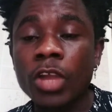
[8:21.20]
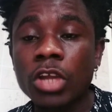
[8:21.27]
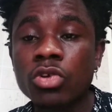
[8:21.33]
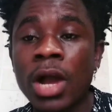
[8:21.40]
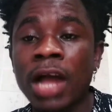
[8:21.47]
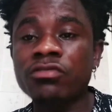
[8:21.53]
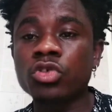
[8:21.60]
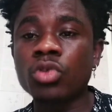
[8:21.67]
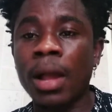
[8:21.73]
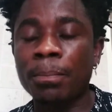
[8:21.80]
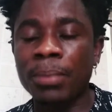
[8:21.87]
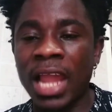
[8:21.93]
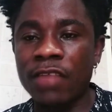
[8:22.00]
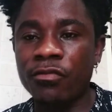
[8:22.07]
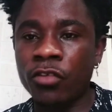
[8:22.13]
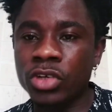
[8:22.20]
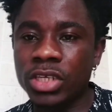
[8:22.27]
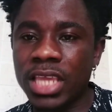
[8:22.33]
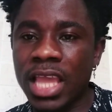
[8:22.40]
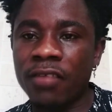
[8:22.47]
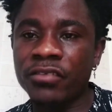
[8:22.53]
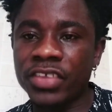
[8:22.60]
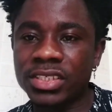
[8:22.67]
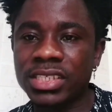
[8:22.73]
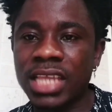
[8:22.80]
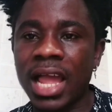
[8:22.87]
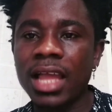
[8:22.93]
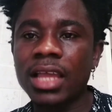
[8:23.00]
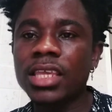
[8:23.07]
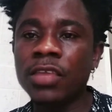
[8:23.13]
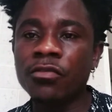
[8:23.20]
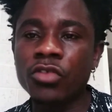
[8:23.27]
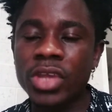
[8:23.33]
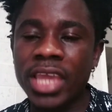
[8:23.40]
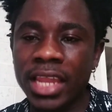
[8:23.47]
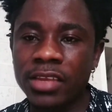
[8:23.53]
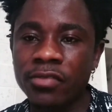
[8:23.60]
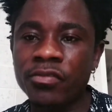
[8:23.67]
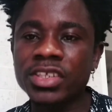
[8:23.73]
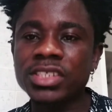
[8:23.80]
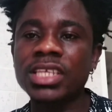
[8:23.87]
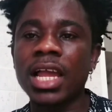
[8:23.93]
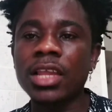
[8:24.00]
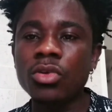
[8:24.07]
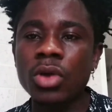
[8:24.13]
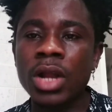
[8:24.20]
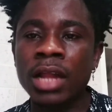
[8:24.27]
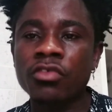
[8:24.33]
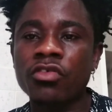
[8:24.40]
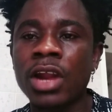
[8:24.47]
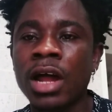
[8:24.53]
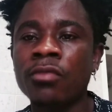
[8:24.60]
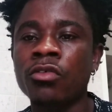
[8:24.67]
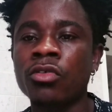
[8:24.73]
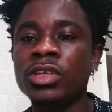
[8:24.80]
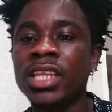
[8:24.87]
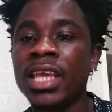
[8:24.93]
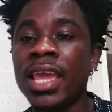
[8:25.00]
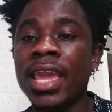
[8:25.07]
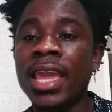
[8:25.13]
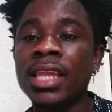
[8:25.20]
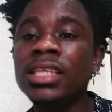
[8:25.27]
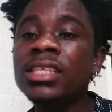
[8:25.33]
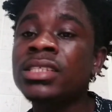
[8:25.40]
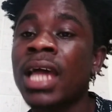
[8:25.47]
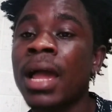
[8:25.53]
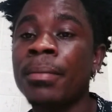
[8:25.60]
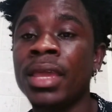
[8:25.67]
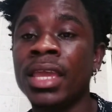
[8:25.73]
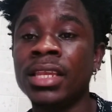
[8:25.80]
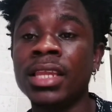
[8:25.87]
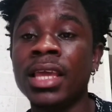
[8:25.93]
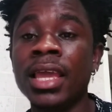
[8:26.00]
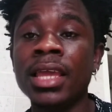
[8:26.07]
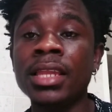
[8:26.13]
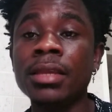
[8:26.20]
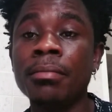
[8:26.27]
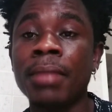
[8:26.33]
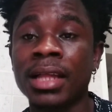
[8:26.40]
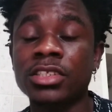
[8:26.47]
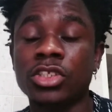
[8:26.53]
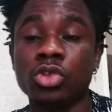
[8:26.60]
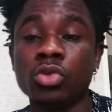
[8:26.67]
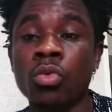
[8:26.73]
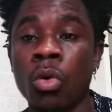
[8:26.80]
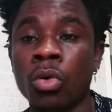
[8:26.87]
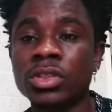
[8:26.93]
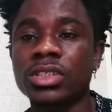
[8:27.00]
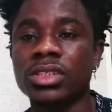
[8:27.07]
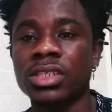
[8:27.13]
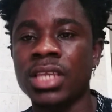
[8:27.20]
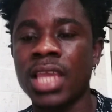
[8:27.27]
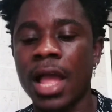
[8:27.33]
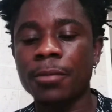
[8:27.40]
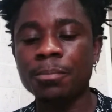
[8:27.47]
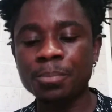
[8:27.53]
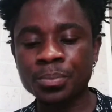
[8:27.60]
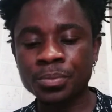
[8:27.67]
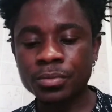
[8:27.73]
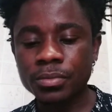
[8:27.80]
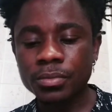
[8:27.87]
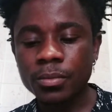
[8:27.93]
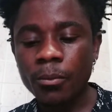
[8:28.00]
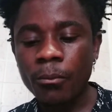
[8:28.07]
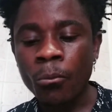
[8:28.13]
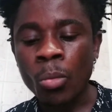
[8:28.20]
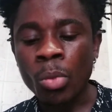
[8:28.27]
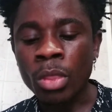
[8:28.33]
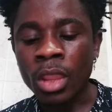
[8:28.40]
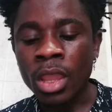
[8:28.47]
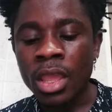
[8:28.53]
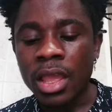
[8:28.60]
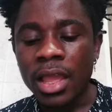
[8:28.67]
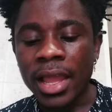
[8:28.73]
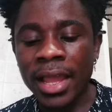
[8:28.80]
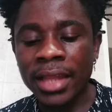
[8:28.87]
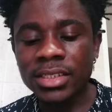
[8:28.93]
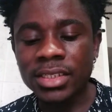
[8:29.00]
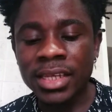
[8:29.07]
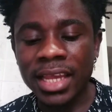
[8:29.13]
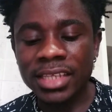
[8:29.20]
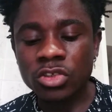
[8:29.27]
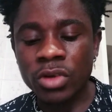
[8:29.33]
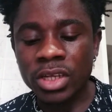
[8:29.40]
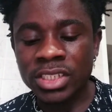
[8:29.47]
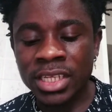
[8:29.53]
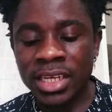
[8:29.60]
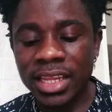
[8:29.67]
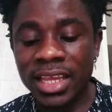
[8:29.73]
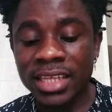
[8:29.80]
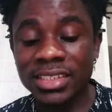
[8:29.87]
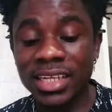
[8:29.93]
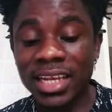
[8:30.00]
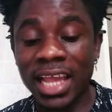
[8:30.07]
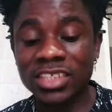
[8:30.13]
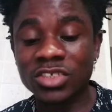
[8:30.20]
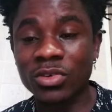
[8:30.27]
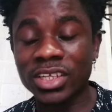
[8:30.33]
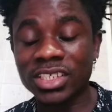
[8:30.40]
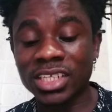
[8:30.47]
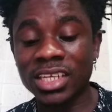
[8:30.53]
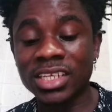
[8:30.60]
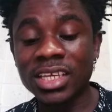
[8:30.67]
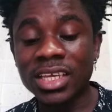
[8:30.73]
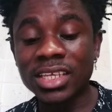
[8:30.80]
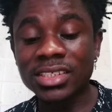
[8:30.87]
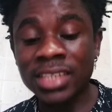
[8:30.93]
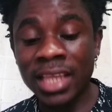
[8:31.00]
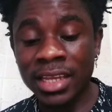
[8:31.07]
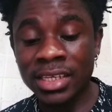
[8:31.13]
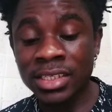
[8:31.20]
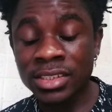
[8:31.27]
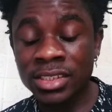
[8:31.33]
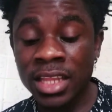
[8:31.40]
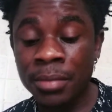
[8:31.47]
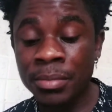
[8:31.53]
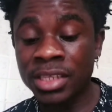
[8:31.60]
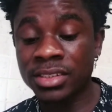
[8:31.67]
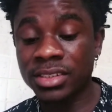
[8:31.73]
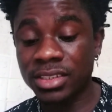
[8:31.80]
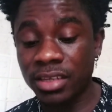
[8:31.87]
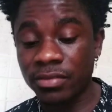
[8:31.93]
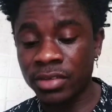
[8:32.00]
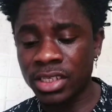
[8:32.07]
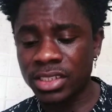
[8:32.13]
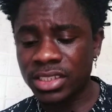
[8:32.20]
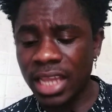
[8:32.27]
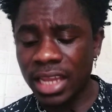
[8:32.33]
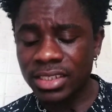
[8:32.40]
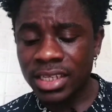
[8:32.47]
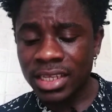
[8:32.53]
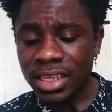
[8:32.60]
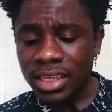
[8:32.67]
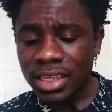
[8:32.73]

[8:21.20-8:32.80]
you have to apply for their visa. If you get the visa, you can travel there anytime in any month you want. Yeah. And the next question and the last question, he said, his name is Steven. He said,